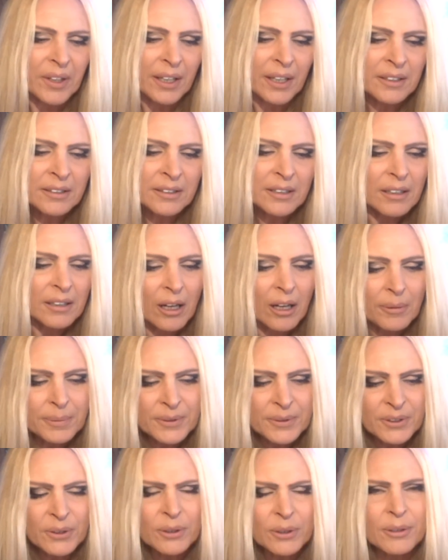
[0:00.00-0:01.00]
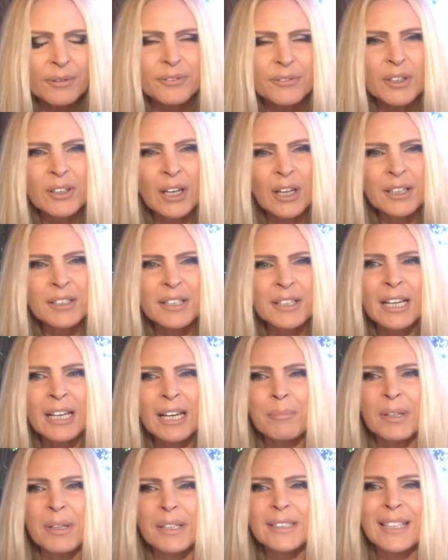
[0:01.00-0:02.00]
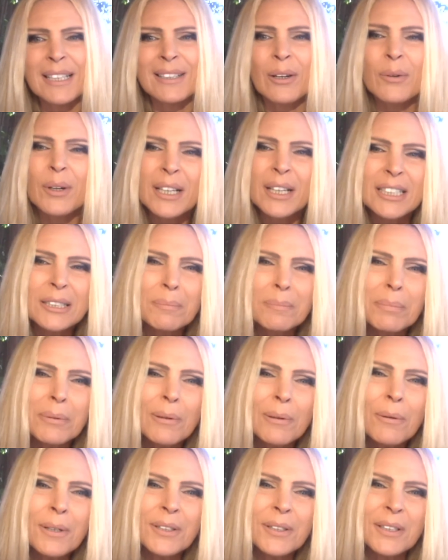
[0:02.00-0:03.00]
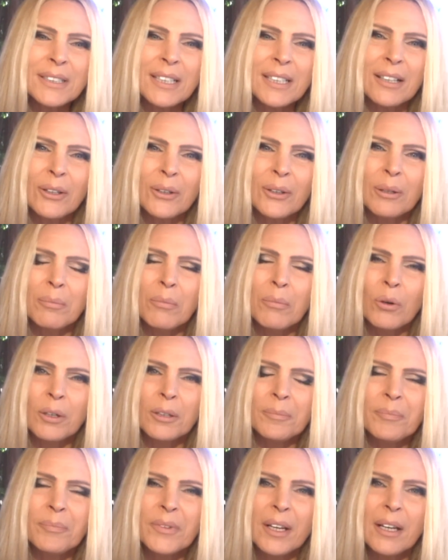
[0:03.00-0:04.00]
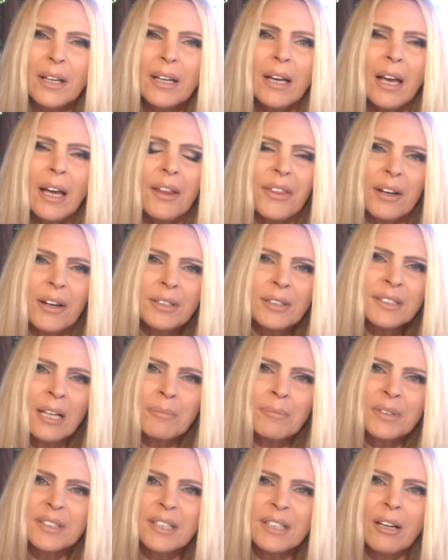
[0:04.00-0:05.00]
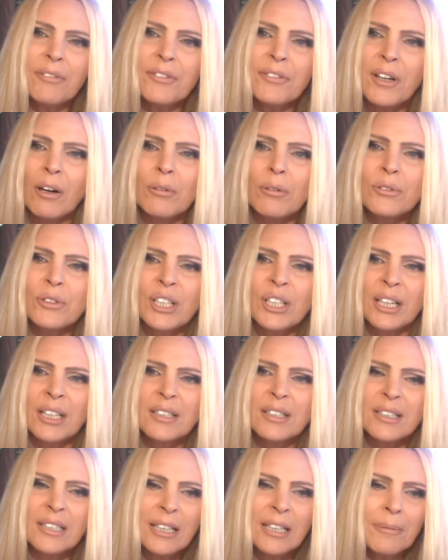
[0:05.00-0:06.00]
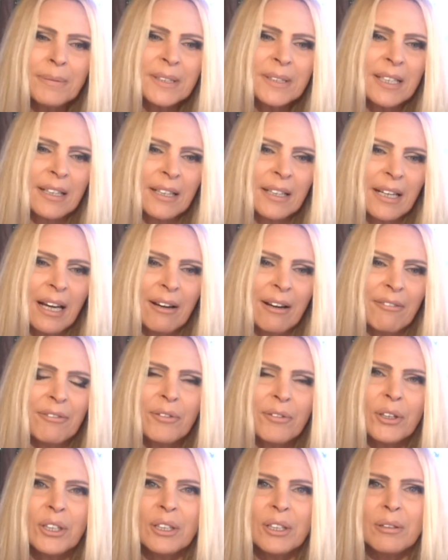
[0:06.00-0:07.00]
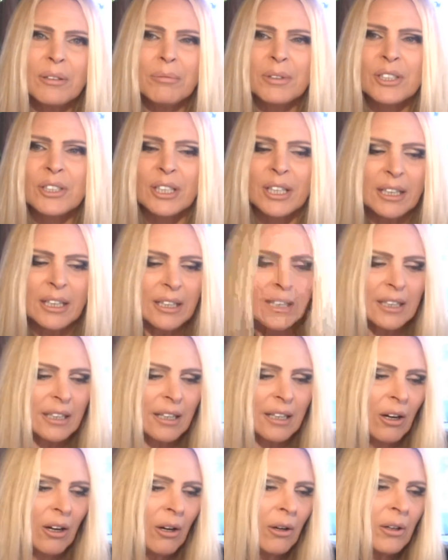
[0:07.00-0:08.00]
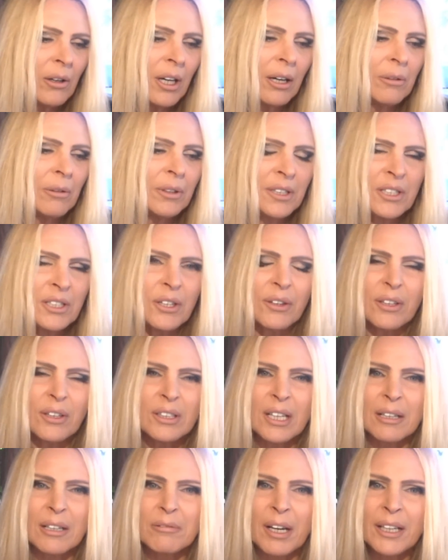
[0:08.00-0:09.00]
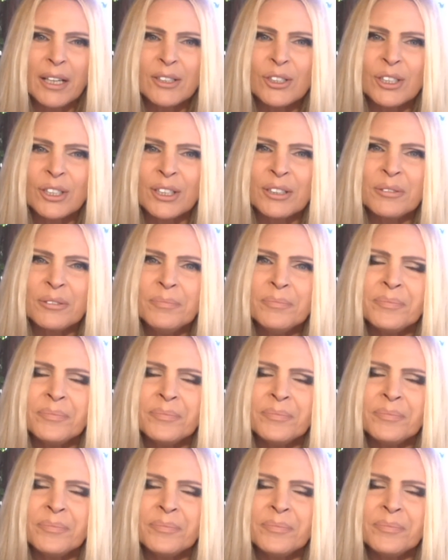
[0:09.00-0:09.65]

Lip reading: and observe the dynamics, you know, explore this a little more. There are some self-coaching tips that I have for you, which all go into the direction